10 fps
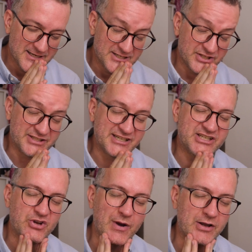So it's
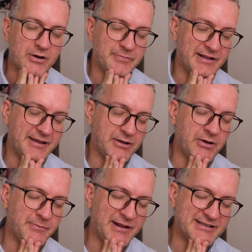actually quite
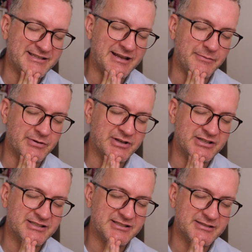complex now,
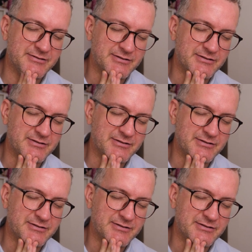because